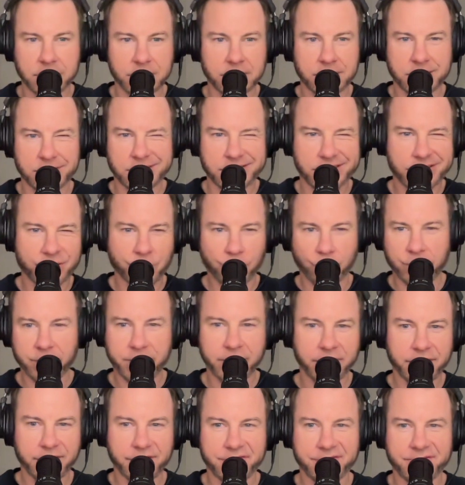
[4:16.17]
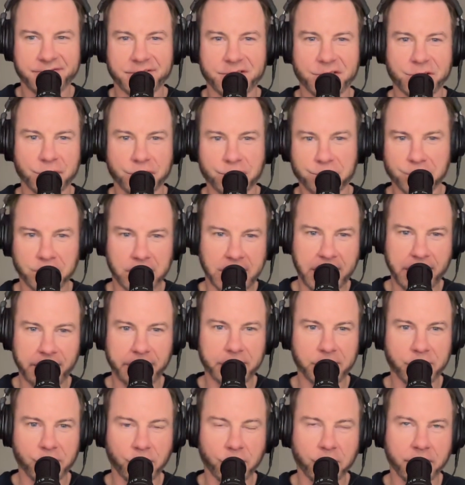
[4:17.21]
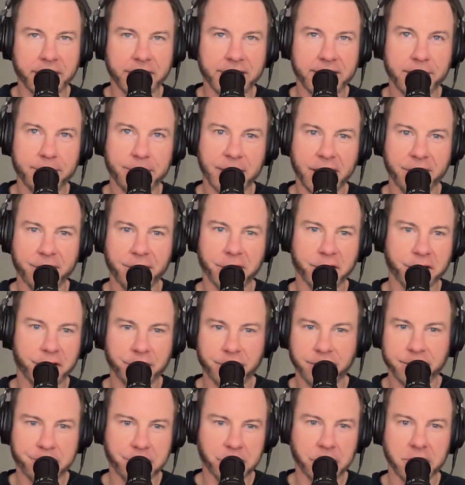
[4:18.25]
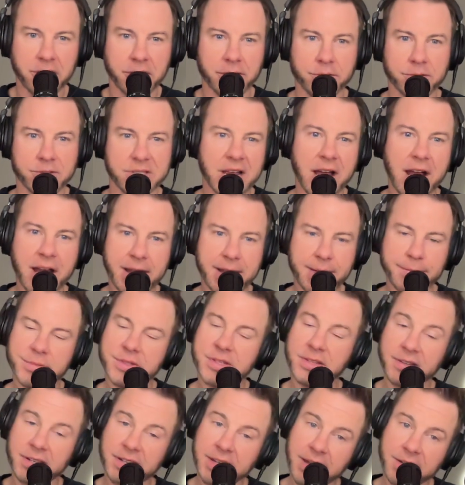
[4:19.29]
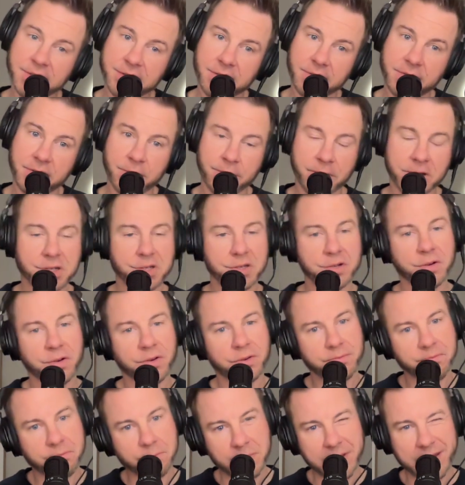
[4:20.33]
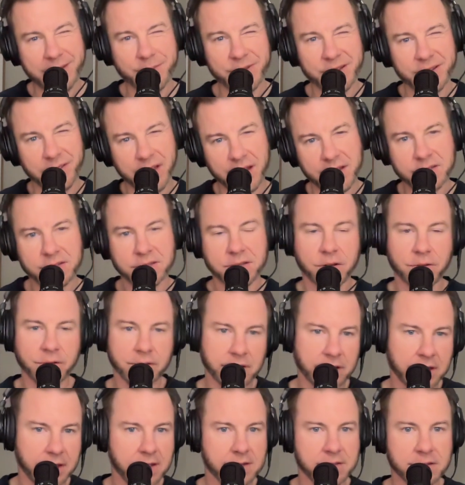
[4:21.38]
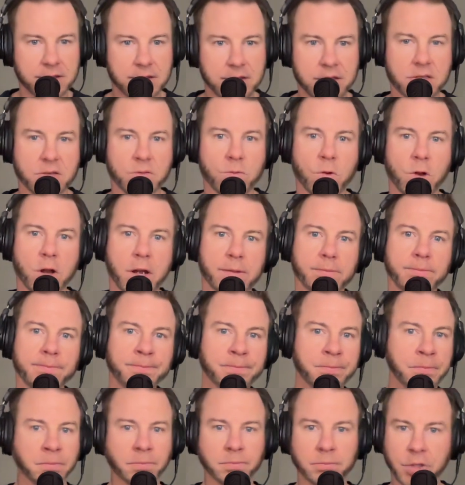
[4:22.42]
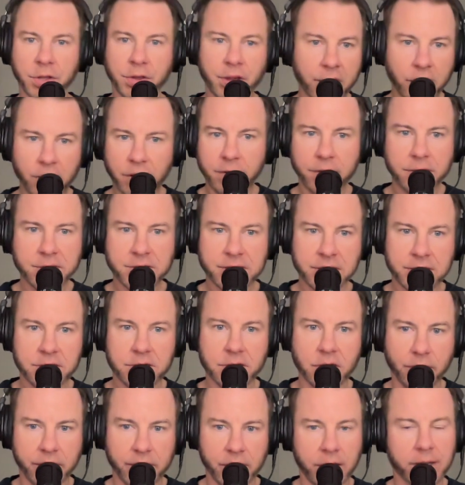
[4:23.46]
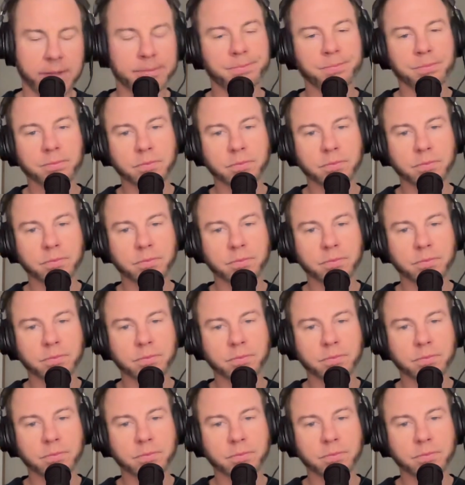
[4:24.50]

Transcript: sort of social allegory about our current political times in the case of the original, maybe less so in the case of this one. You got all those things going on.